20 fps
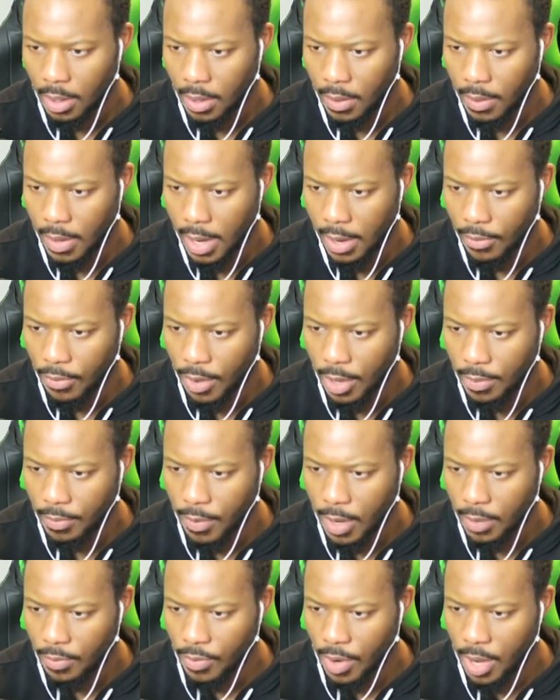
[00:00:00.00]
All right, run,
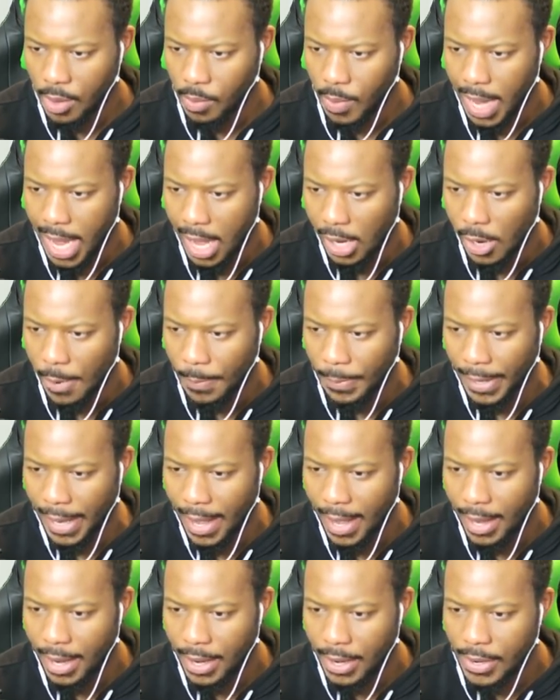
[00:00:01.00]
run, run. We got our
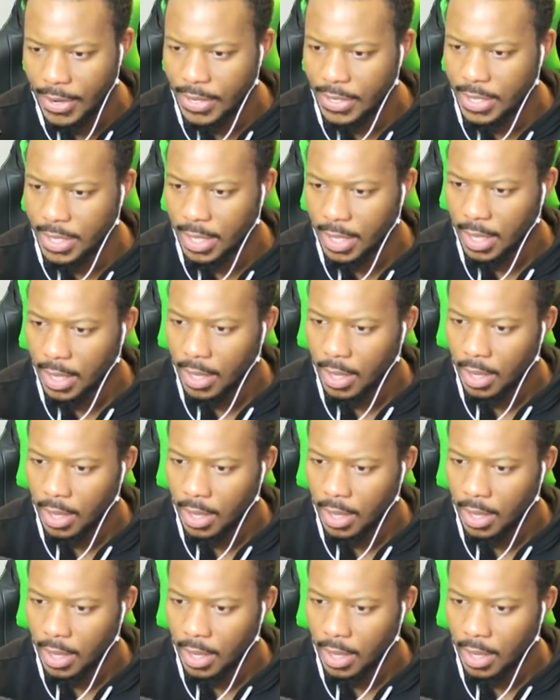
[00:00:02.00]
pliers.